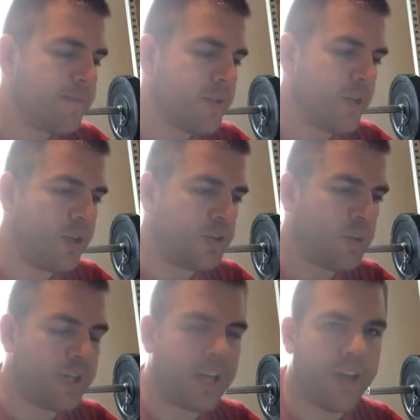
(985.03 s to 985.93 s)
You know,
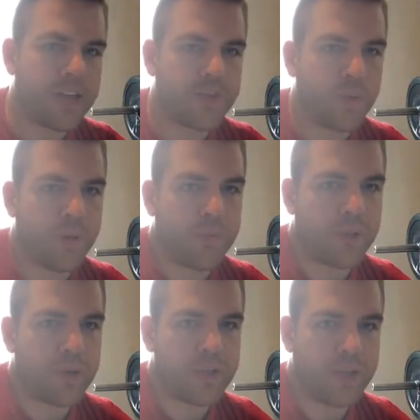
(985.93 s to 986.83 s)
$20 for one
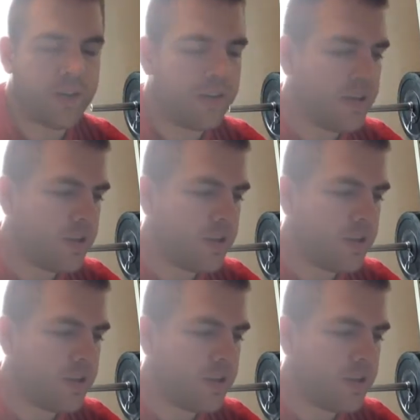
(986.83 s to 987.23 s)
person